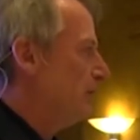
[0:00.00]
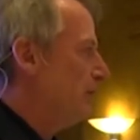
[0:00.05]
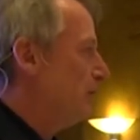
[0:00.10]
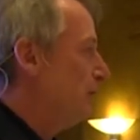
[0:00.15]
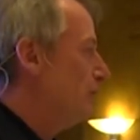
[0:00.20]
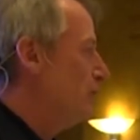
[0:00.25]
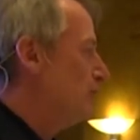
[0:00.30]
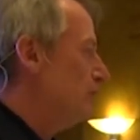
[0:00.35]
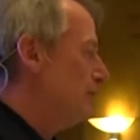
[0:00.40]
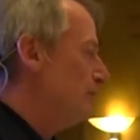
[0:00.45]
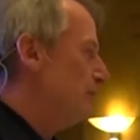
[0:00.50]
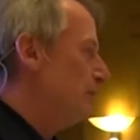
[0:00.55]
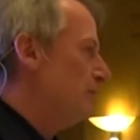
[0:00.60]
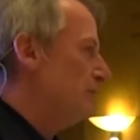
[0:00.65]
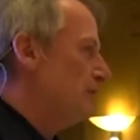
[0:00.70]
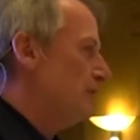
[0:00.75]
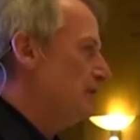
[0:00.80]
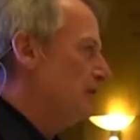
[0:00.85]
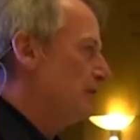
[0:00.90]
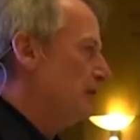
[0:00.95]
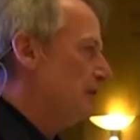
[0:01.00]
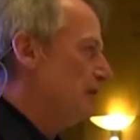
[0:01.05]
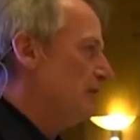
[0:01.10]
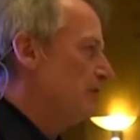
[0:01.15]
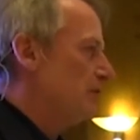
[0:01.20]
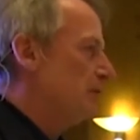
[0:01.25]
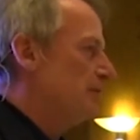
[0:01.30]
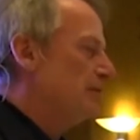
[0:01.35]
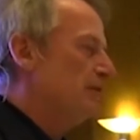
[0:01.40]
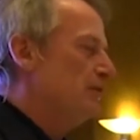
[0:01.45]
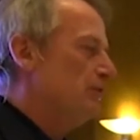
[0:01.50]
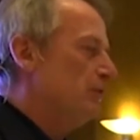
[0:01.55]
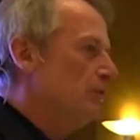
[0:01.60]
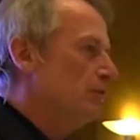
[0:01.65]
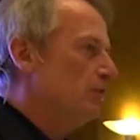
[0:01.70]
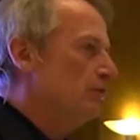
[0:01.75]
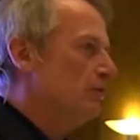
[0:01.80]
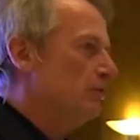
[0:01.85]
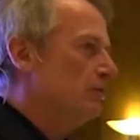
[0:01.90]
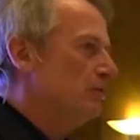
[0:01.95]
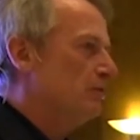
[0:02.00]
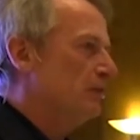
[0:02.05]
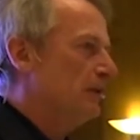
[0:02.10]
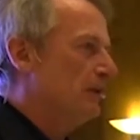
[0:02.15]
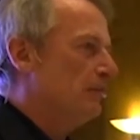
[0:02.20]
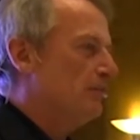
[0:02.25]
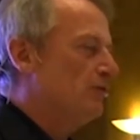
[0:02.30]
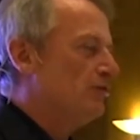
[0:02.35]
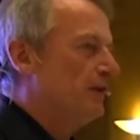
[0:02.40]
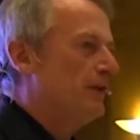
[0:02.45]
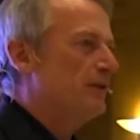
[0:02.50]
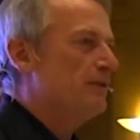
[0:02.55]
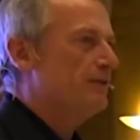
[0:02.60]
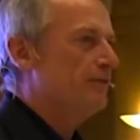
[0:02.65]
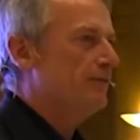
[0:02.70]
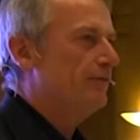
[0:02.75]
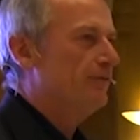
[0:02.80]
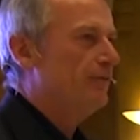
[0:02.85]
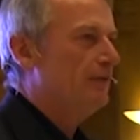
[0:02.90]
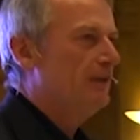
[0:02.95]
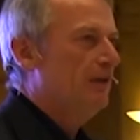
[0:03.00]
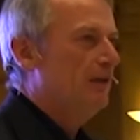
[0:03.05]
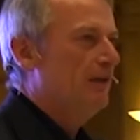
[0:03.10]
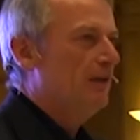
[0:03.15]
unusually for me, incredibly neutral and objective.